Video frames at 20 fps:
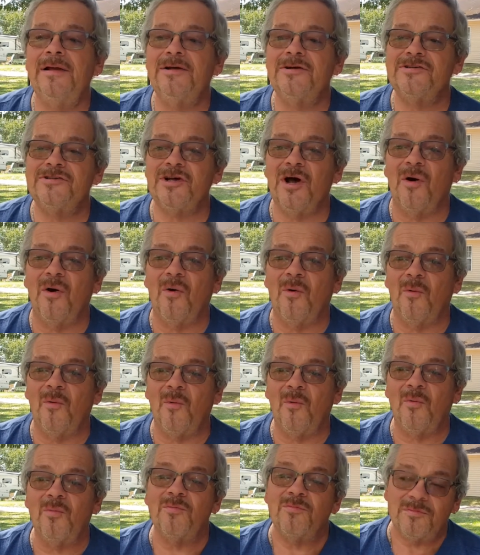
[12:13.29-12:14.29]

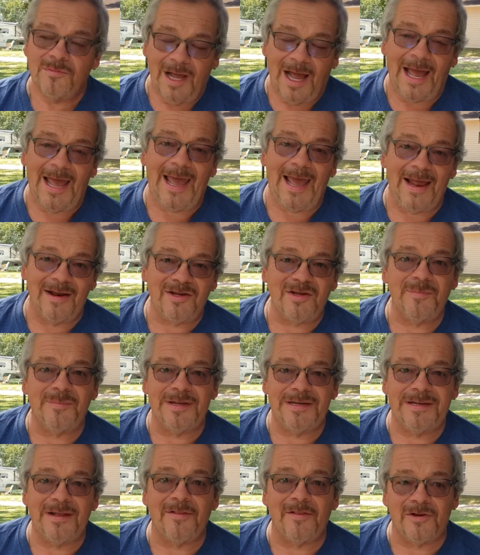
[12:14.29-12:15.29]
So I had to be
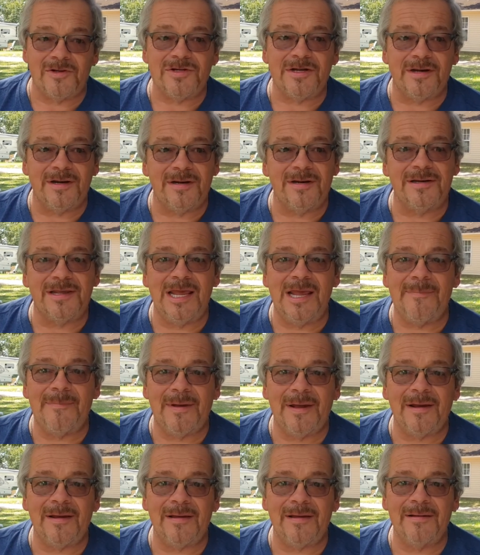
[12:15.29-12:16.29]
diligent in
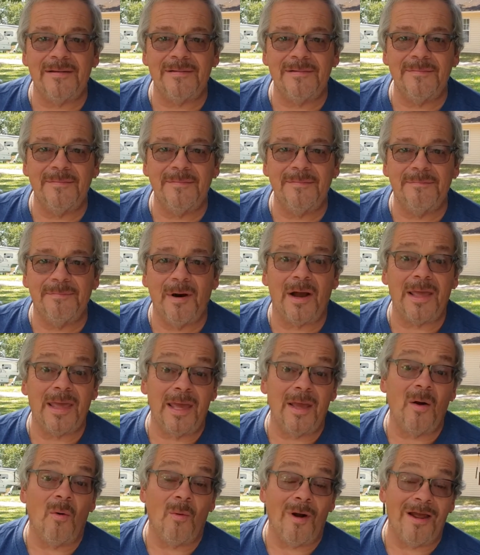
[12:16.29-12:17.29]
keeping
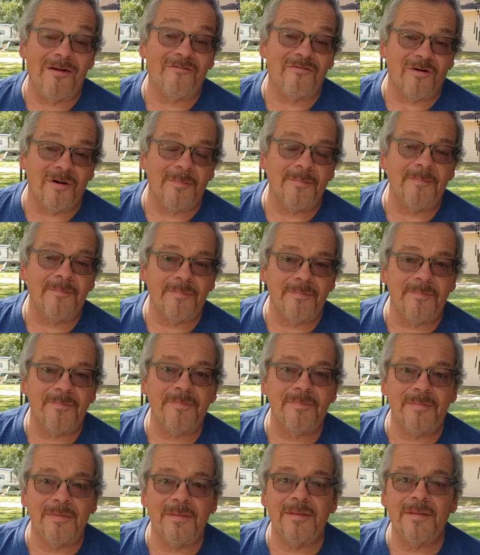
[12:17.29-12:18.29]
Bucky away from
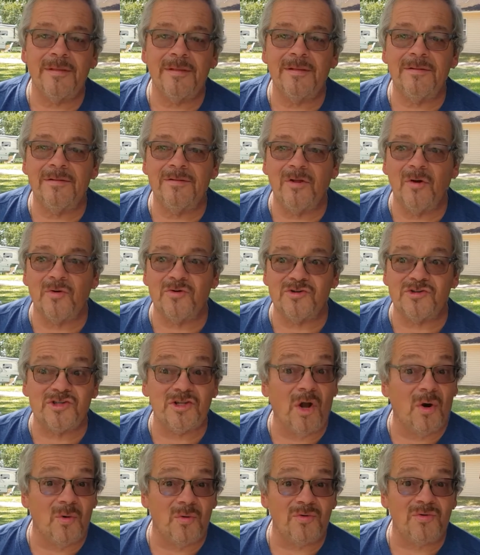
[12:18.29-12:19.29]
those
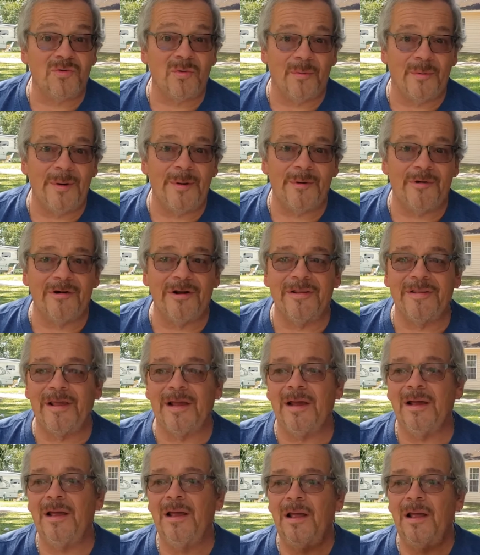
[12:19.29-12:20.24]
stones when we were in there.